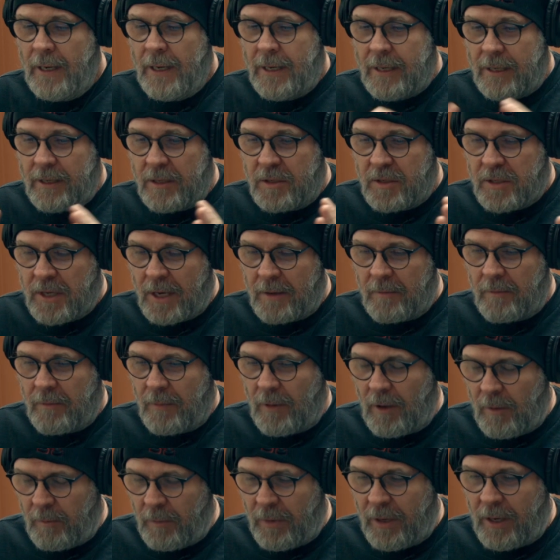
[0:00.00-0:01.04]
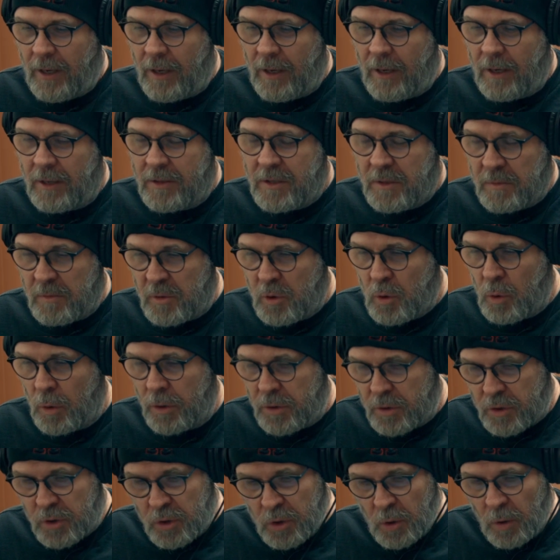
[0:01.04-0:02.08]
He sent me some short
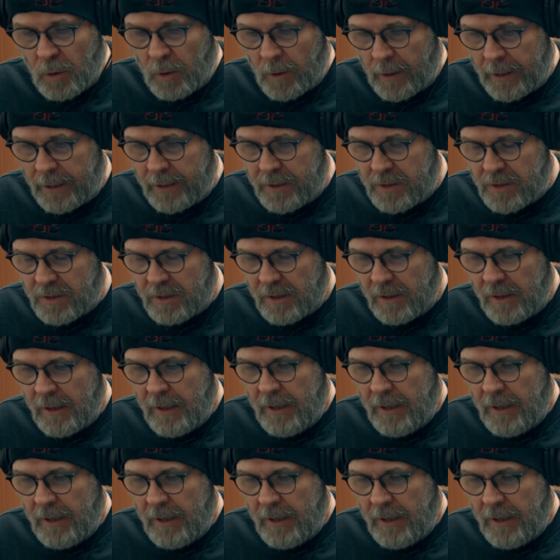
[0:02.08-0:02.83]
stories.